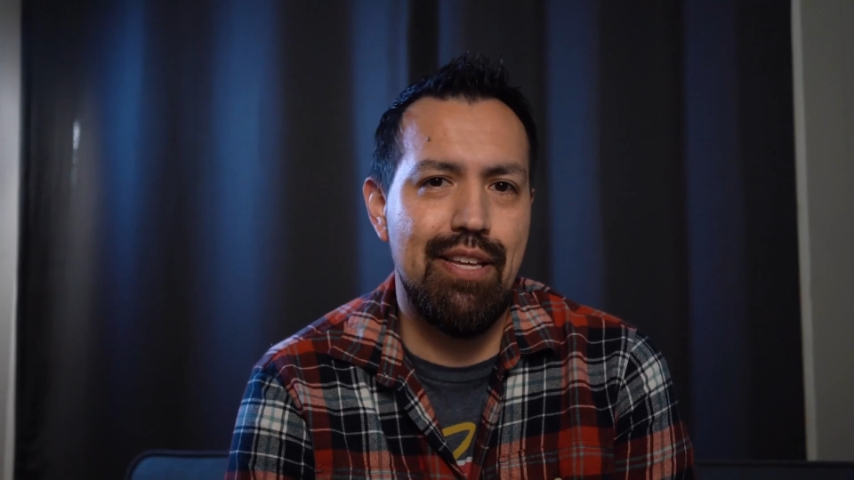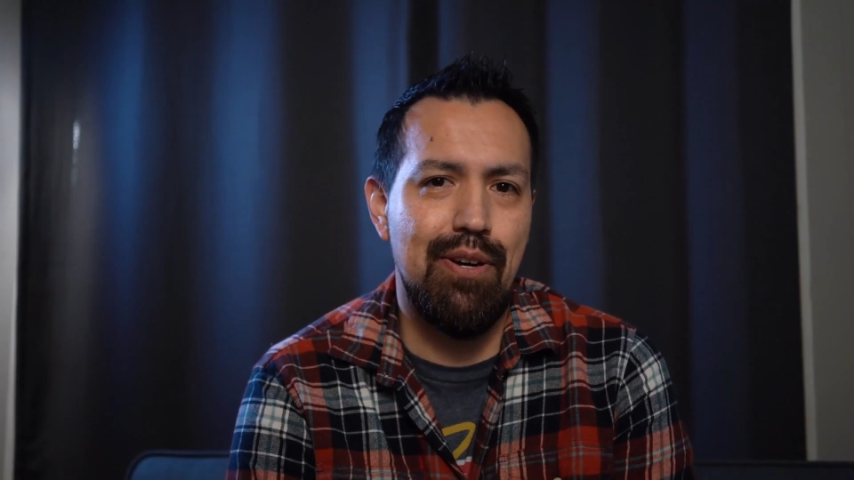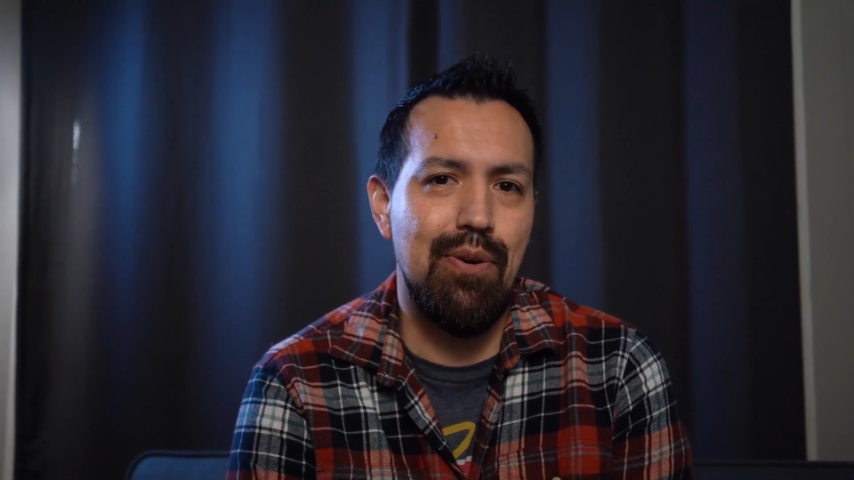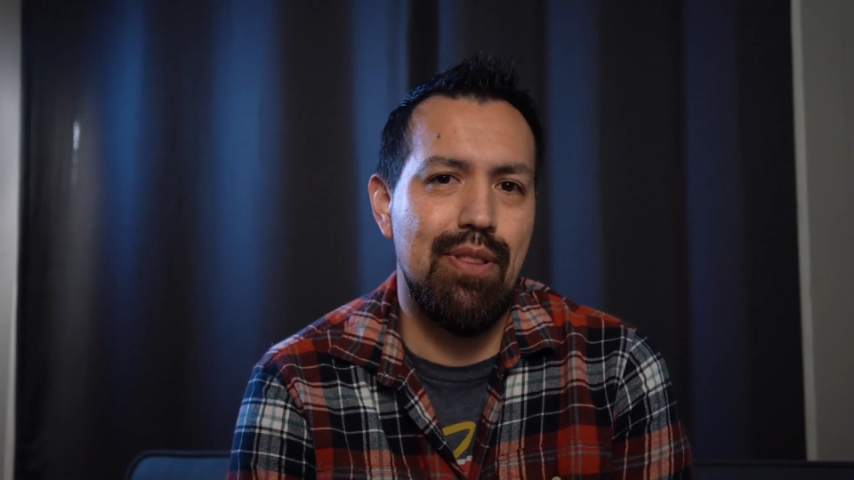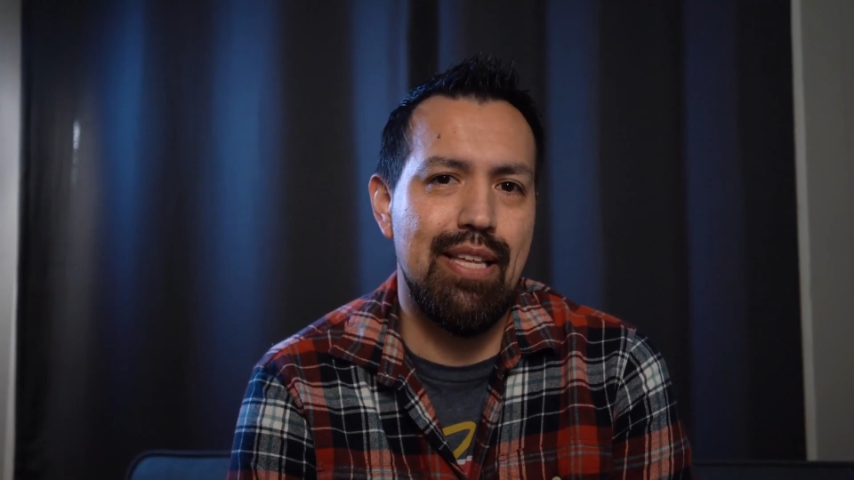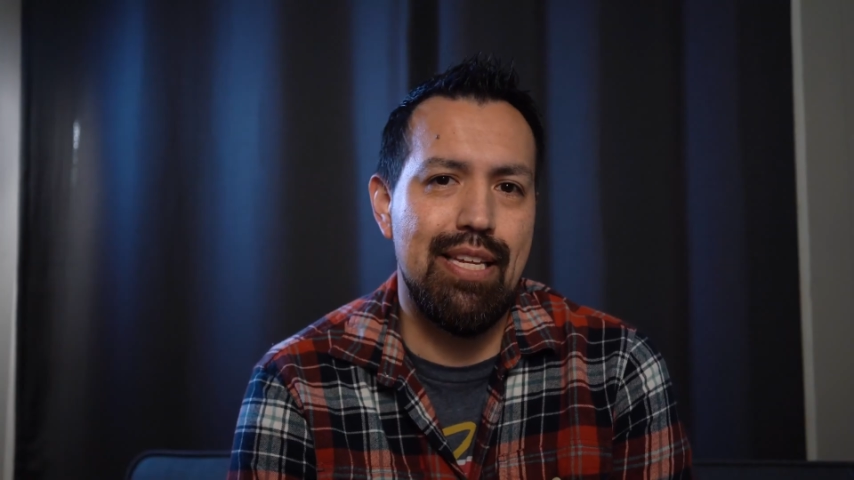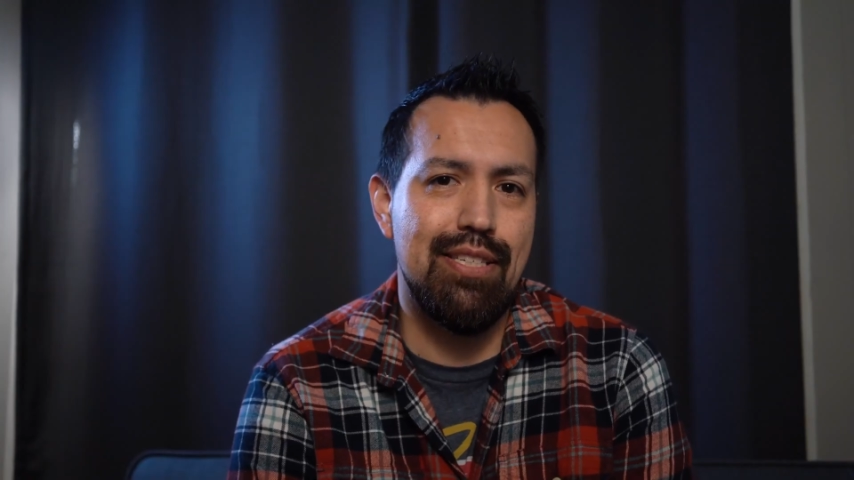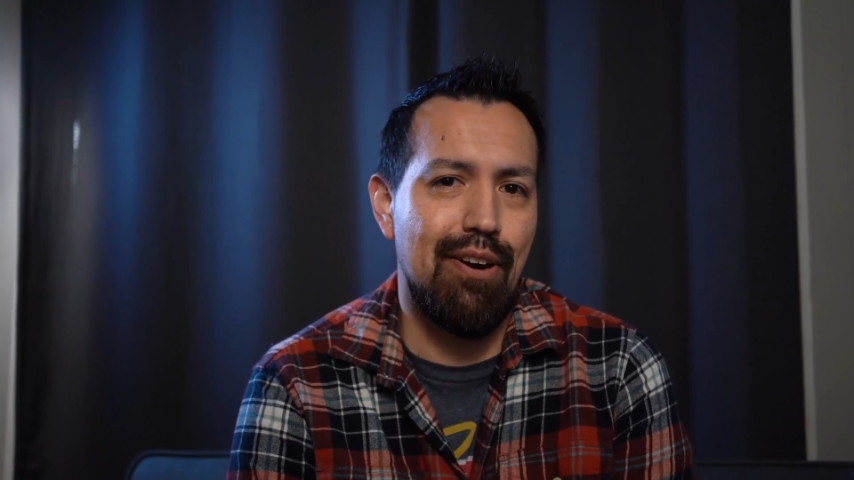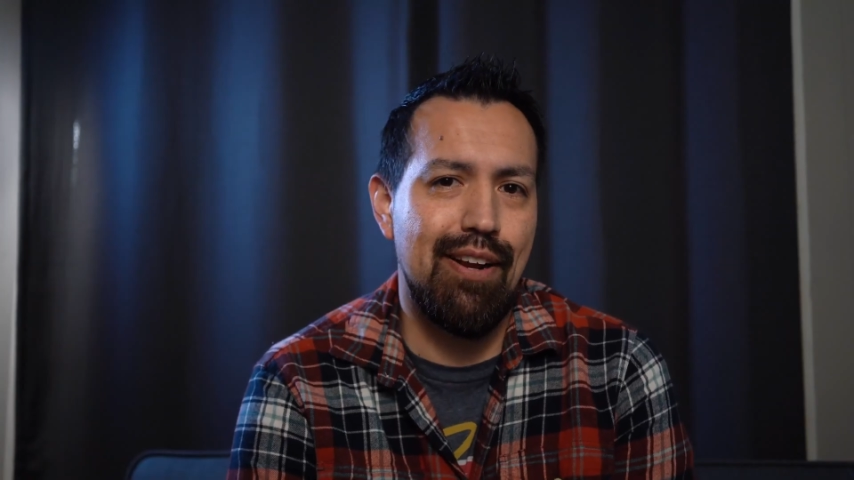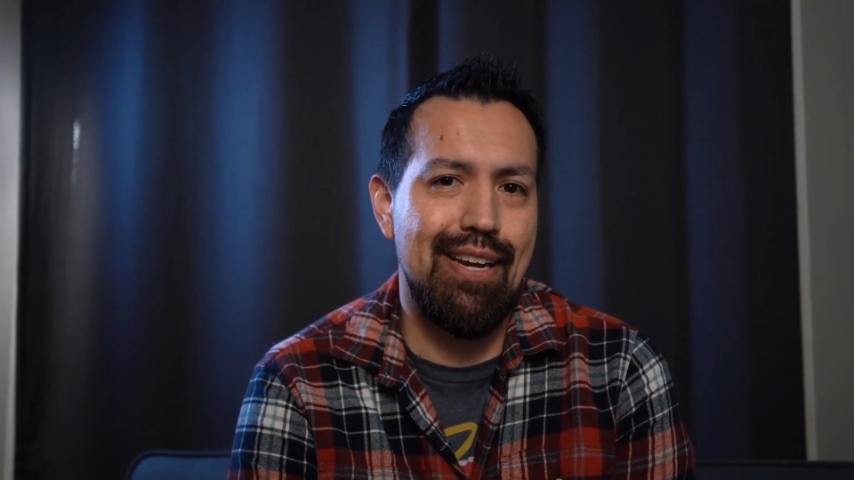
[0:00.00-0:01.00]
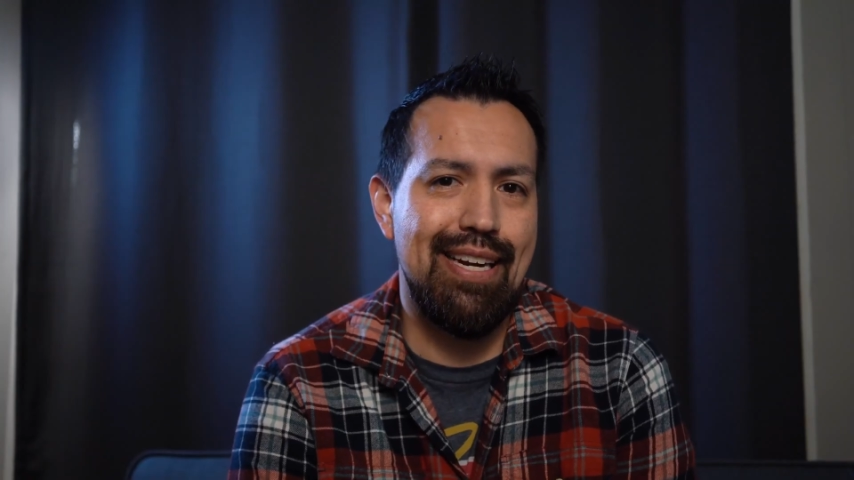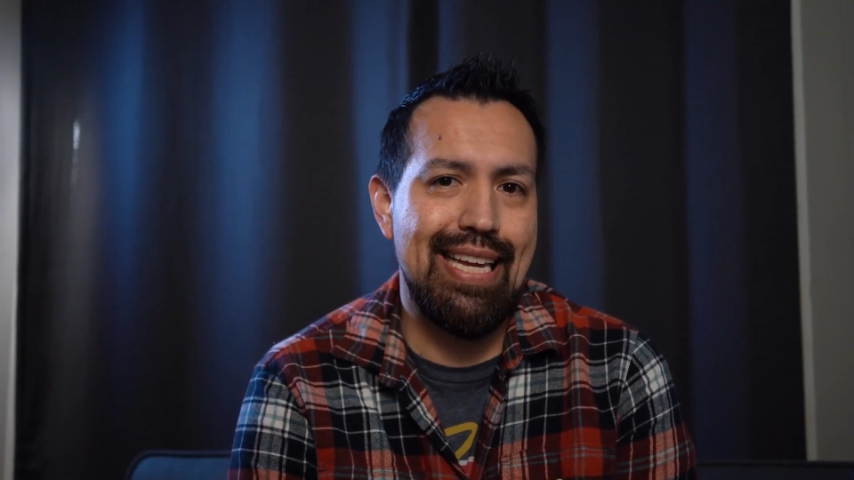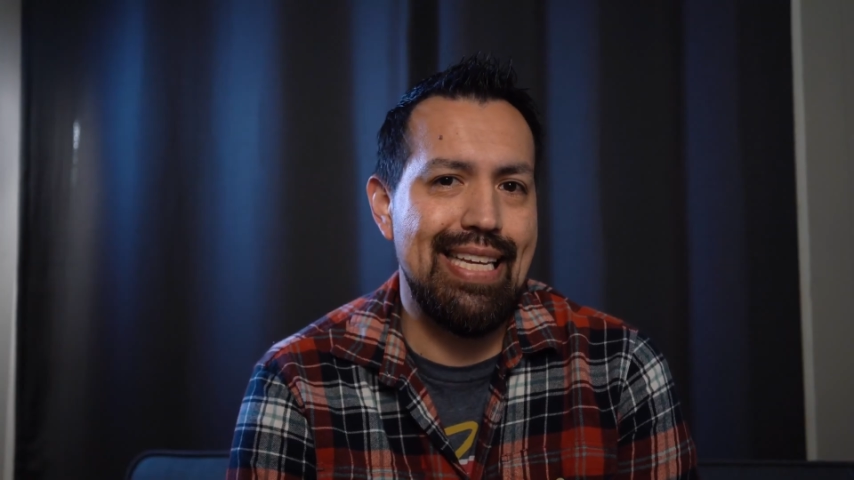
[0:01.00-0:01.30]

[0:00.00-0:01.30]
though the dart gun